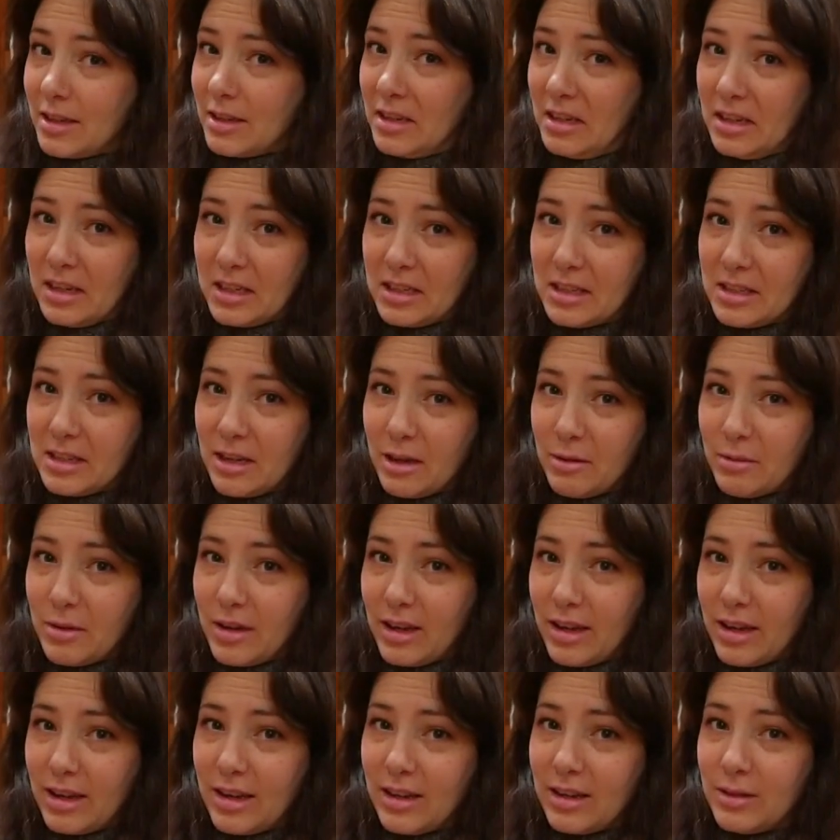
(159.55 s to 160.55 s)
next time
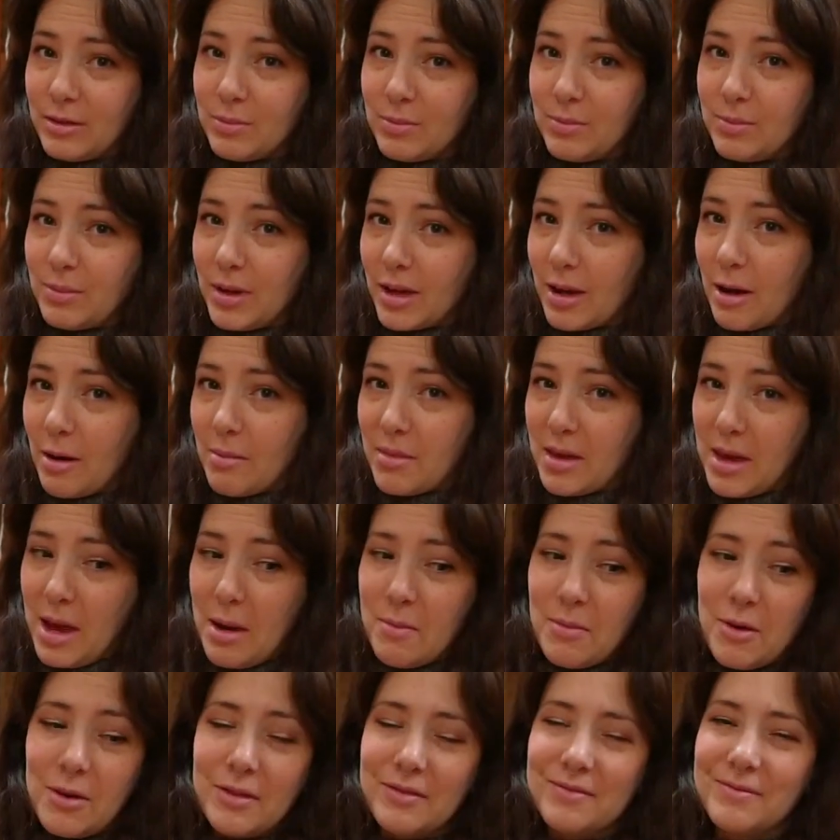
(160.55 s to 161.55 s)
I pick up the
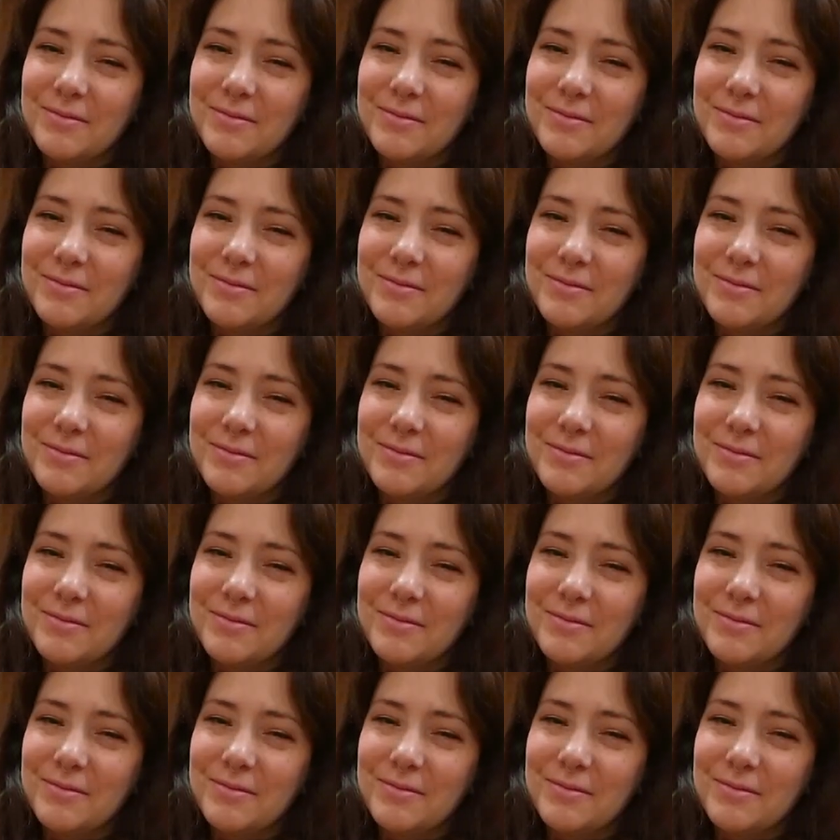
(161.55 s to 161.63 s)
camera.